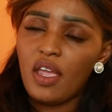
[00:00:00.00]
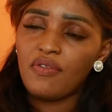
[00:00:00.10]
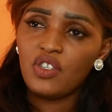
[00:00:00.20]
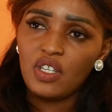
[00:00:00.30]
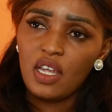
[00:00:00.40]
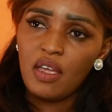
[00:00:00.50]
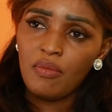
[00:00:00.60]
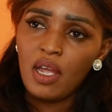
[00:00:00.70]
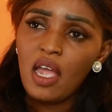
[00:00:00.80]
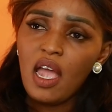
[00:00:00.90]
FGM
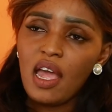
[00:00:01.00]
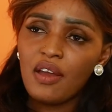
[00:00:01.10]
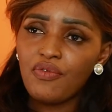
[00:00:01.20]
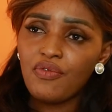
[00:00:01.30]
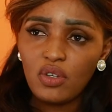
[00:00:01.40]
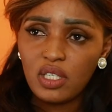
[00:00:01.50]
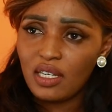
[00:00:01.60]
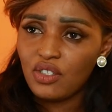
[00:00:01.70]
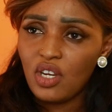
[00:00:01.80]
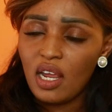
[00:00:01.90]
and forced
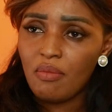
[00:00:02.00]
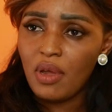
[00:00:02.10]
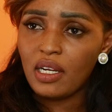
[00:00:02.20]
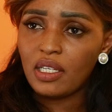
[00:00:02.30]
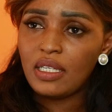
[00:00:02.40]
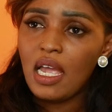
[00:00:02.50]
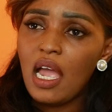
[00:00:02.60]
and child marriage,